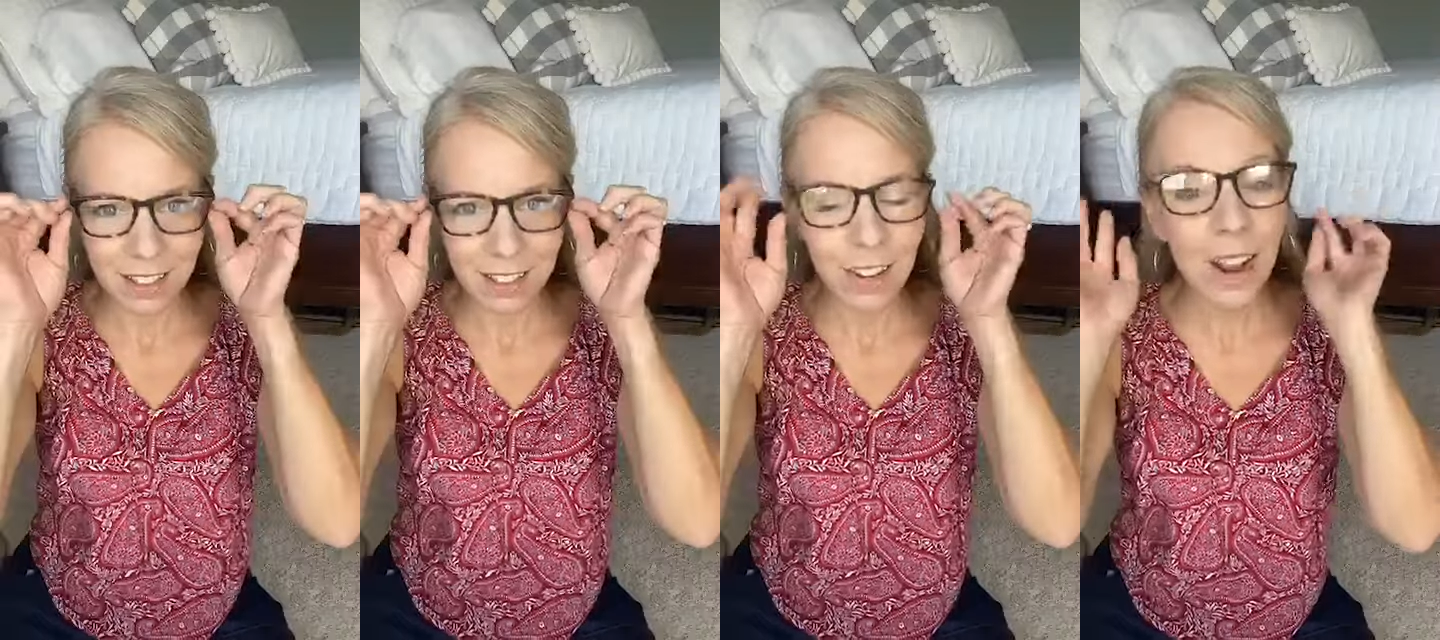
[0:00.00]

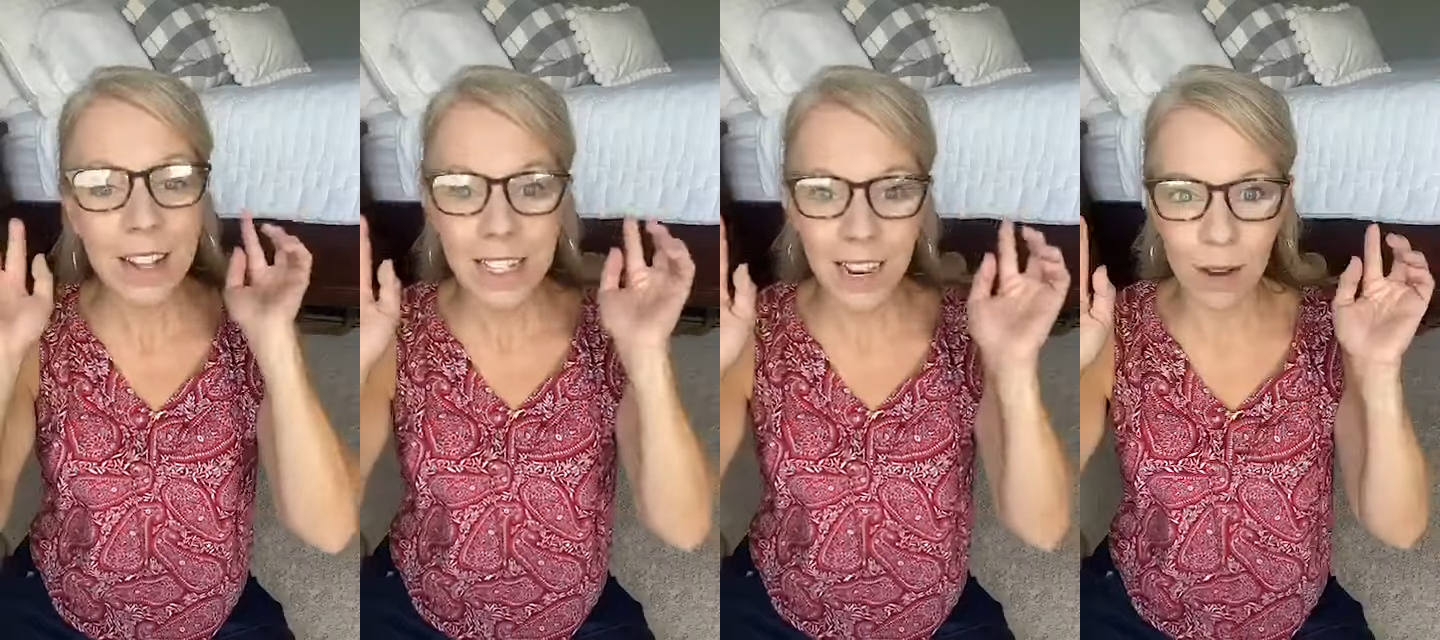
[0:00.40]
They're
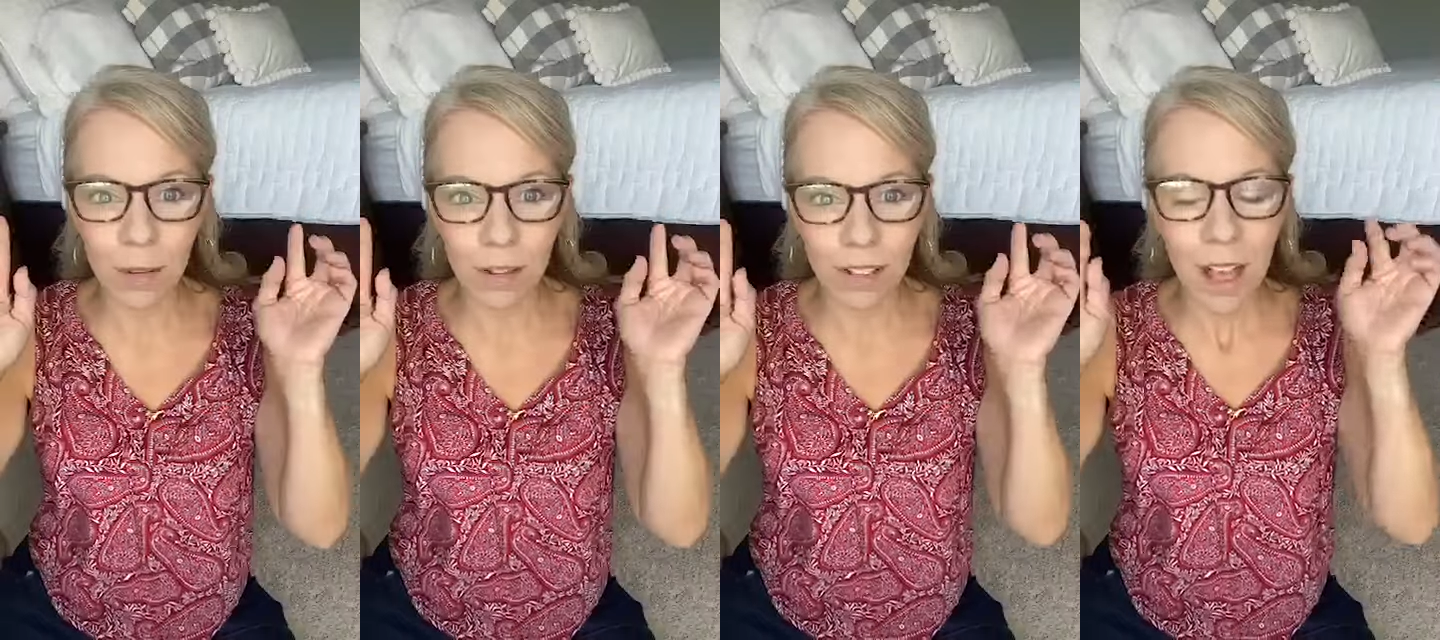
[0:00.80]
not
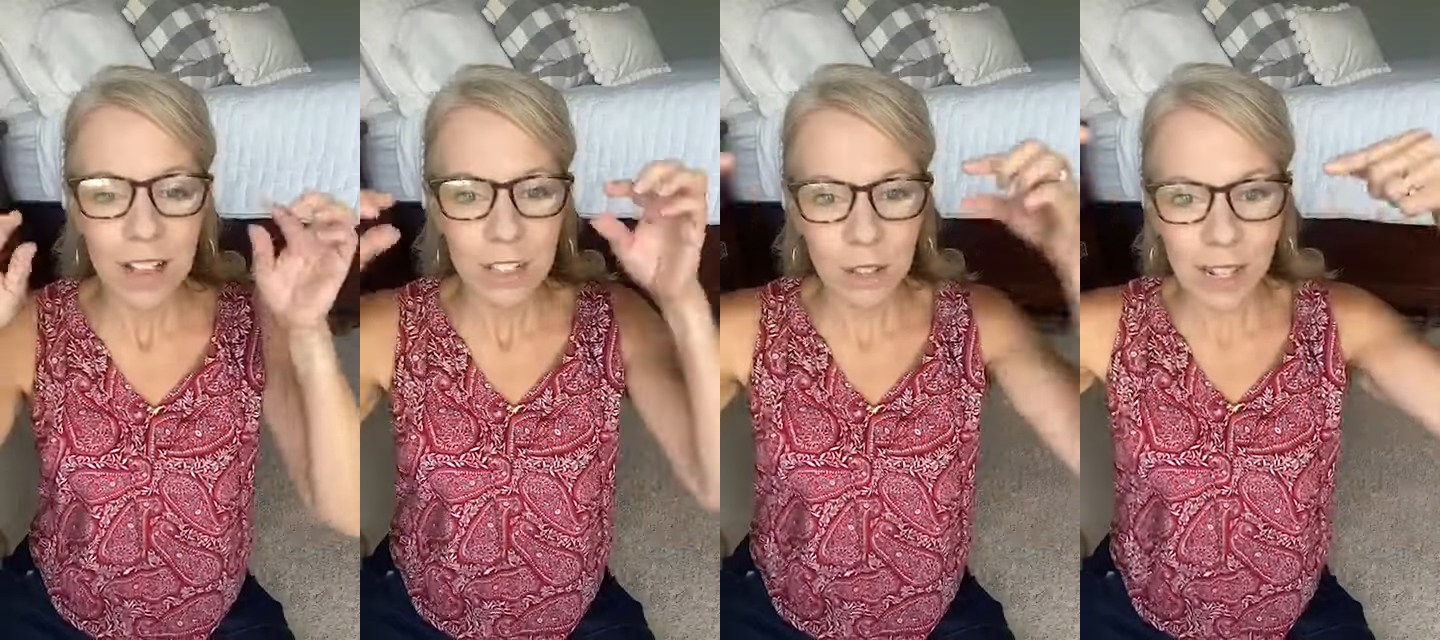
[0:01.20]
terrible.
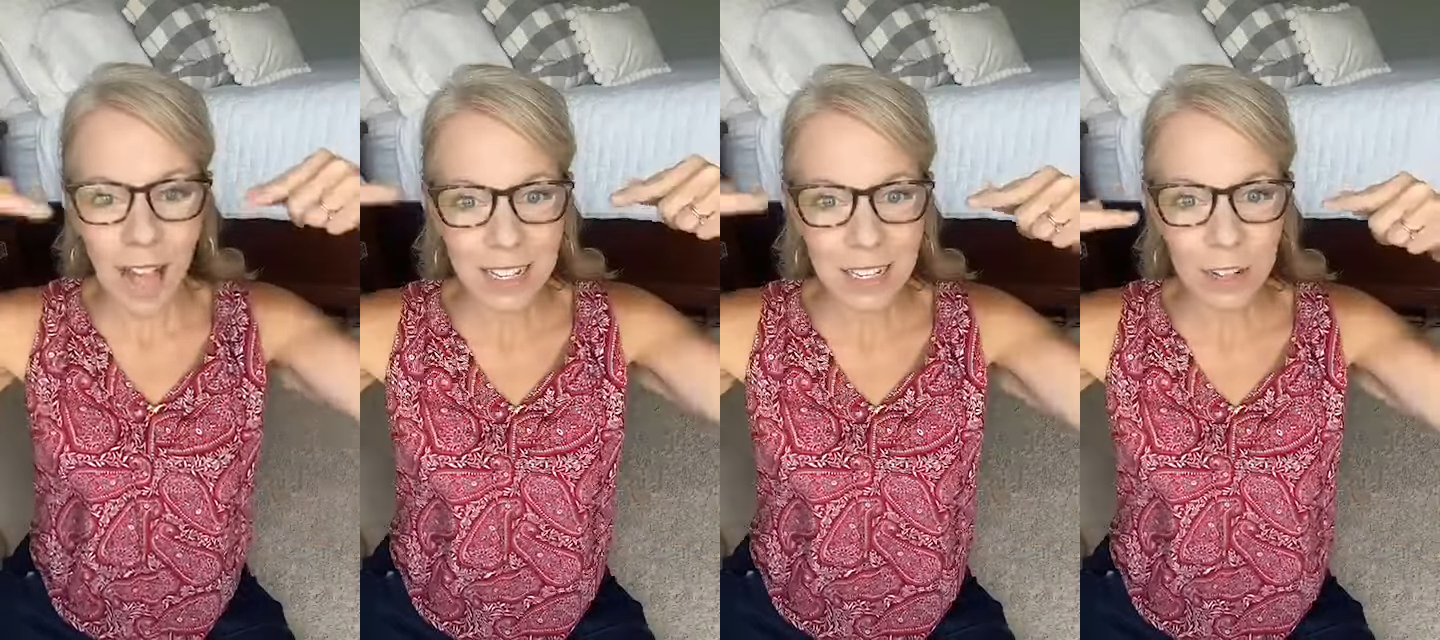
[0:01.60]
So the
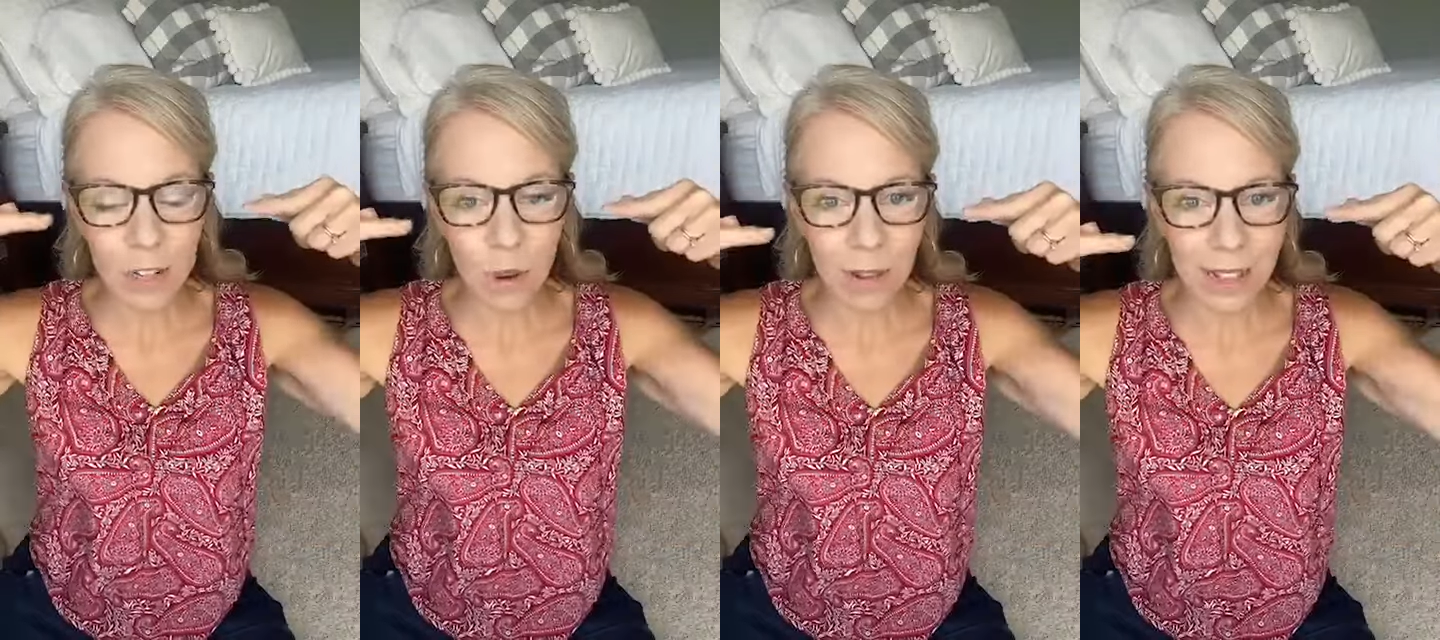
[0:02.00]
glasses are totally